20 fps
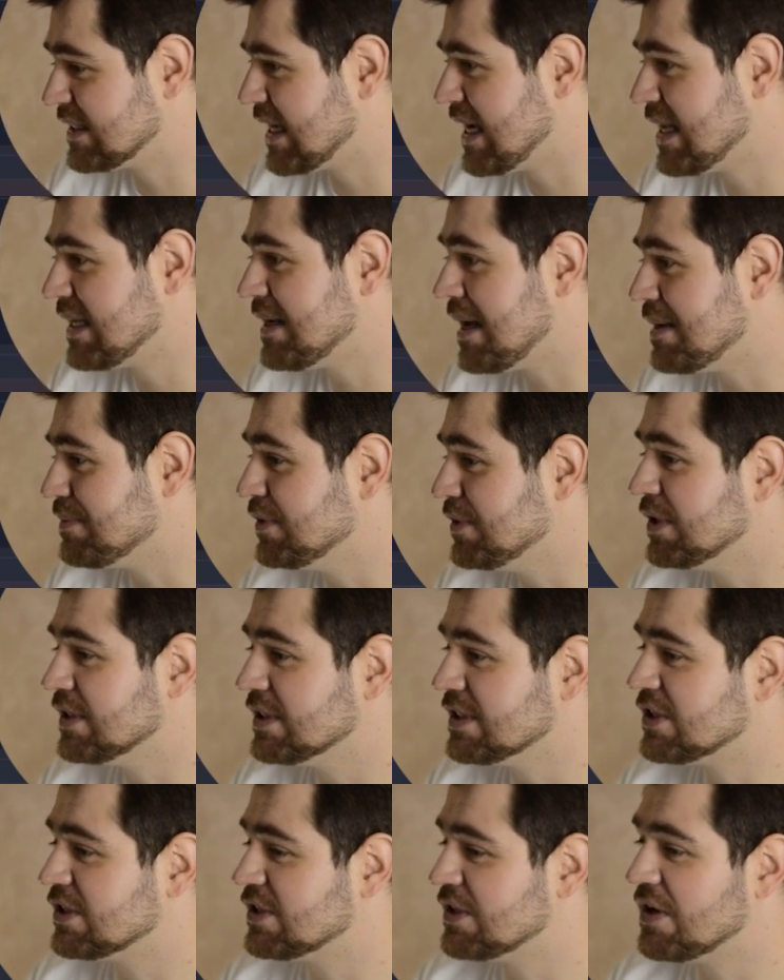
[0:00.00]
and I'm
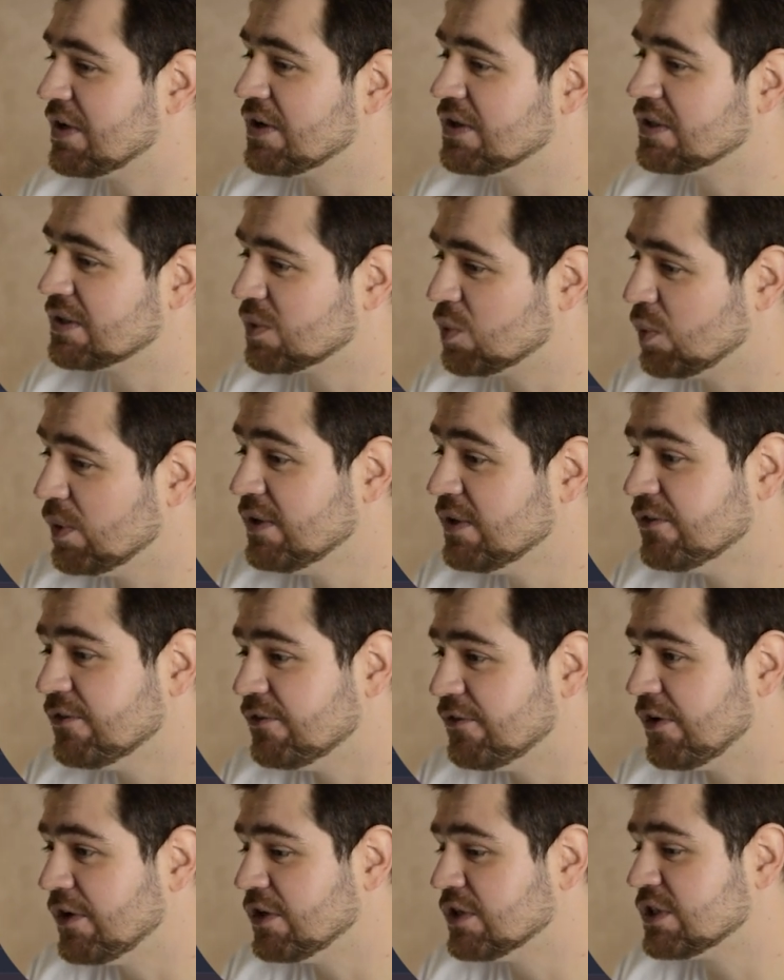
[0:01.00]
gonna start with the
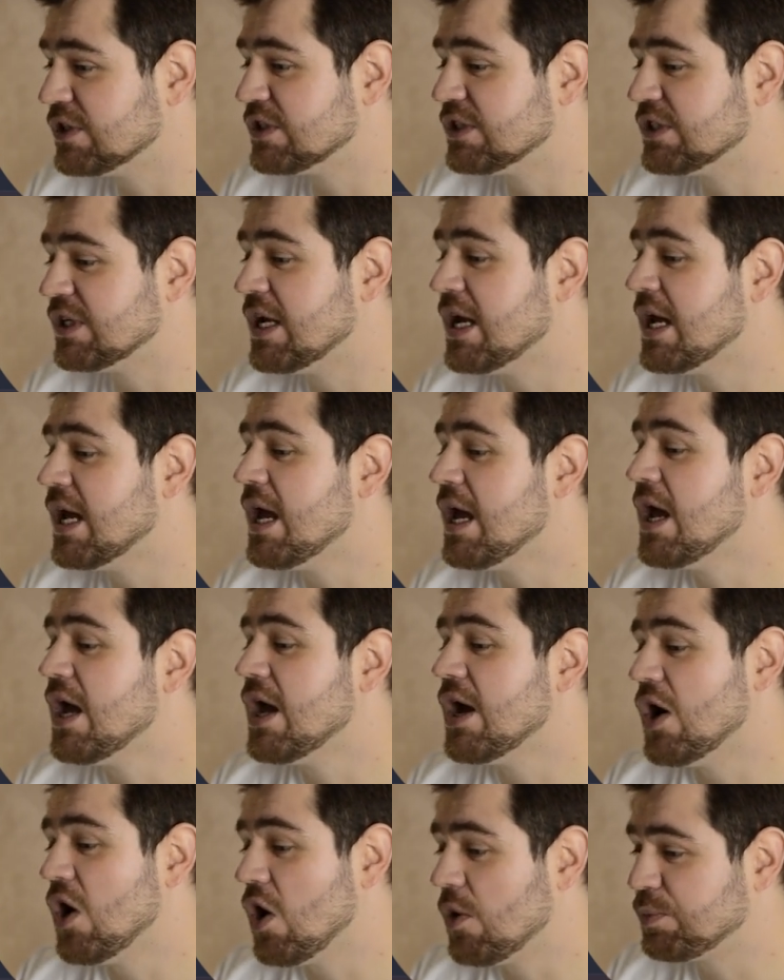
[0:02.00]
first
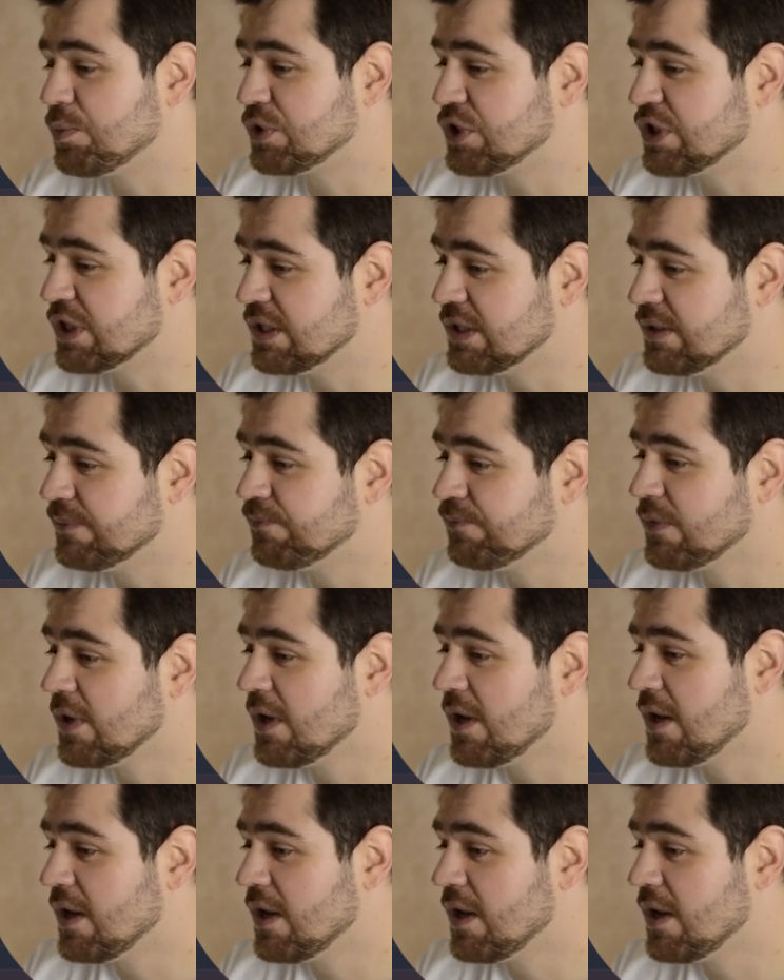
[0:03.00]
option.